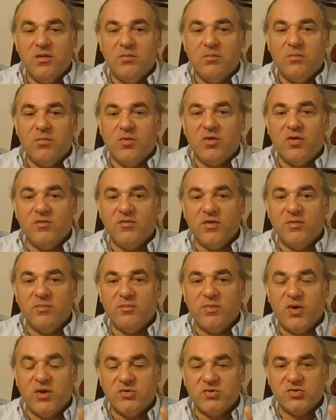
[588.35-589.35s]
more of your
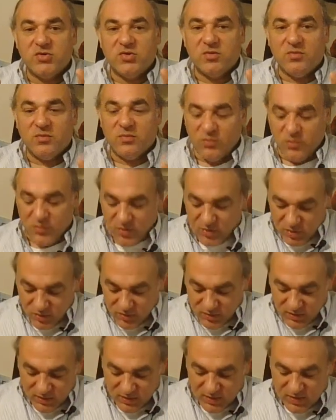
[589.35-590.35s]
pressure will
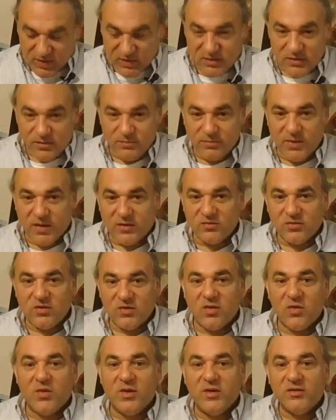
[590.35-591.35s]
end up actually
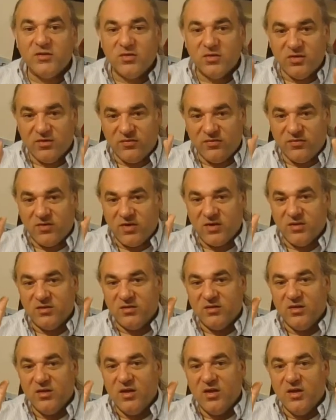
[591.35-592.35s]
going to your front
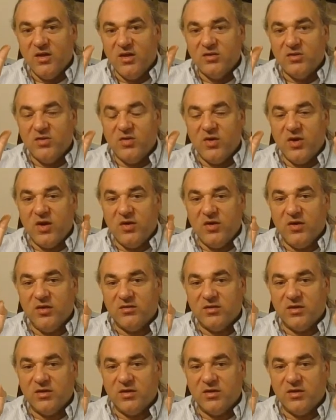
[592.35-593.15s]
two areas.